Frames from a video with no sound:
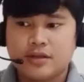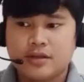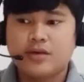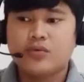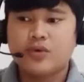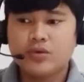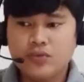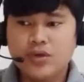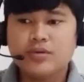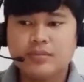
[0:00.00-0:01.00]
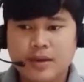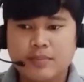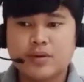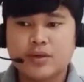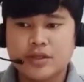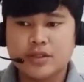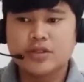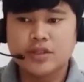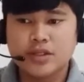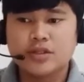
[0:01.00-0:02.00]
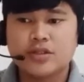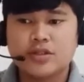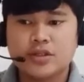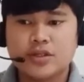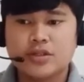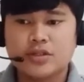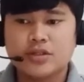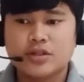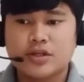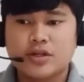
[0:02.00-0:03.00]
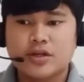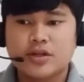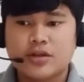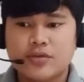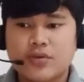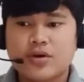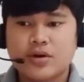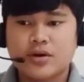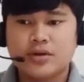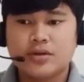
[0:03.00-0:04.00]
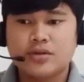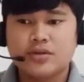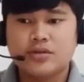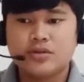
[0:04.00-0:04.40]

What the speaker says: That when we remember that Jesus is the Word,